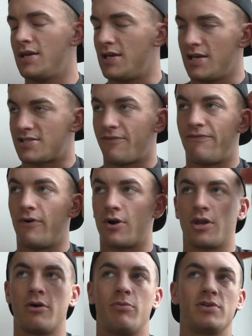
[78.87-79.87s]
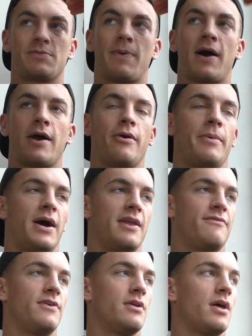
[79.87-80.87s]
It's a fucking upward spiral, man.
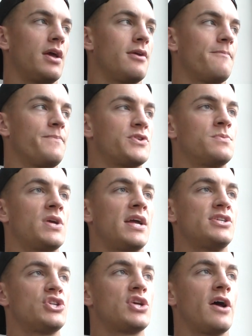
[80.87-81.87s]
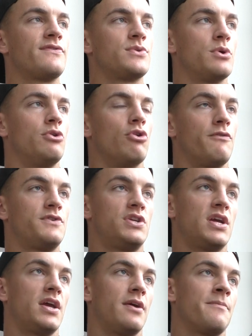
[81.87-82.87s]
If you, like, subject yourself to enough
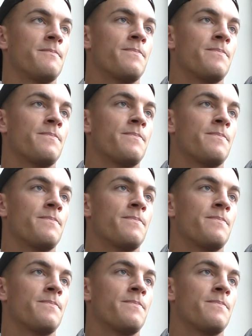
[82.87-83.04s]
shit,